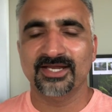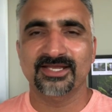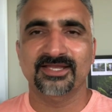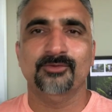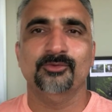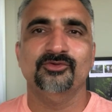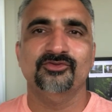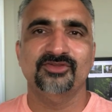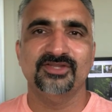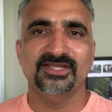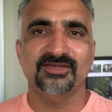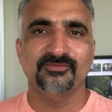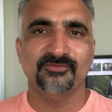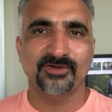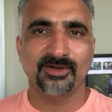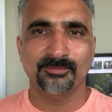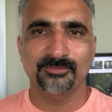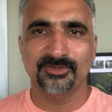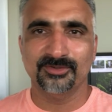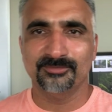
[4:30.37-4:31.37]
I could see
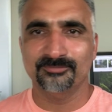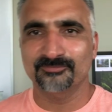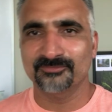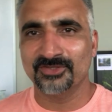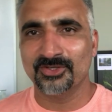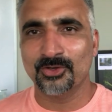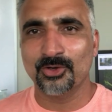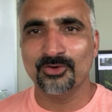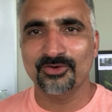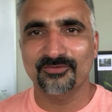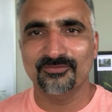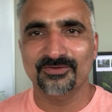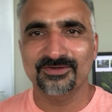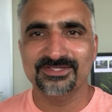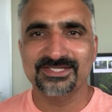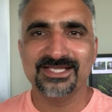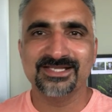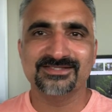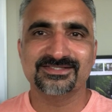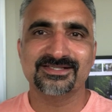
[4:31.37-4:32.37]
from
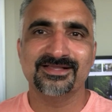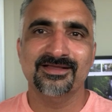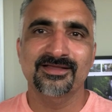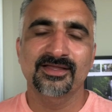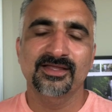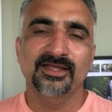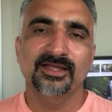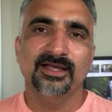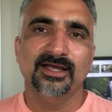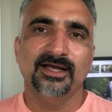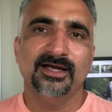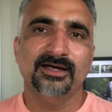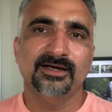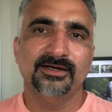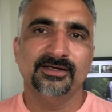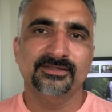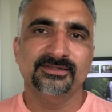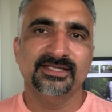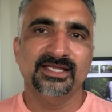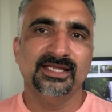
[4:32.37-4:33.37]
different things.
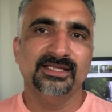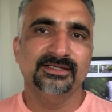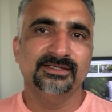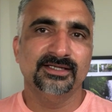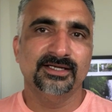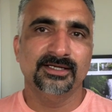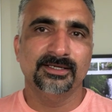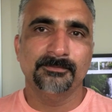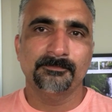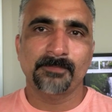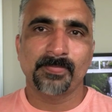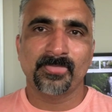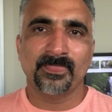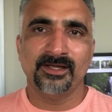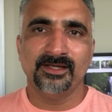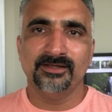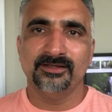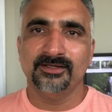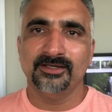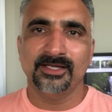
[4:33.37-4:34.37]
Then
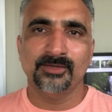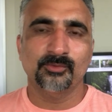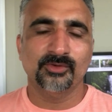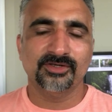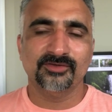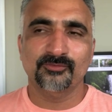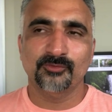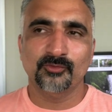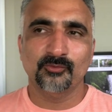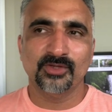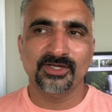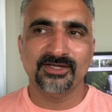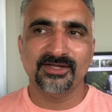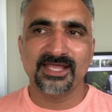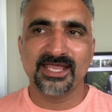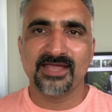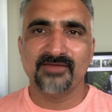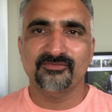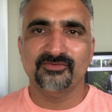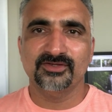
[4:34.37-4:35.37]
I worked for
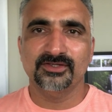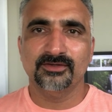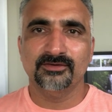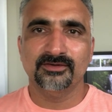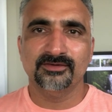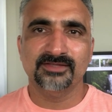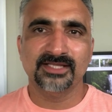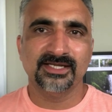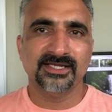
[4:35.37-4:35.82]
1.5 years.